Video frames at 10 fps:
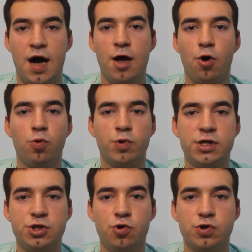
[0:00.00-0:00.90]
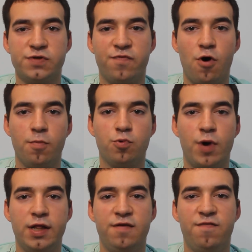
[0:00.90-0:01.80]
I always use from
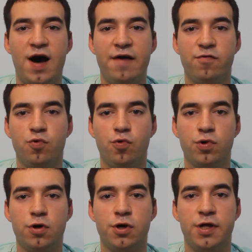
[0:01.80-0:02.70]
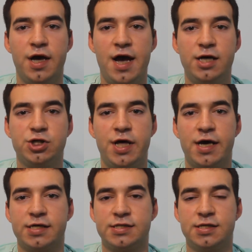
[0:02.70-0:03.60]
25 to 30
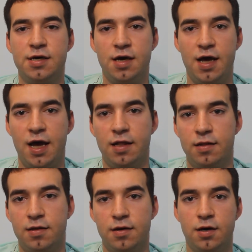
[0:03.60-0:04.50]
hashtags, and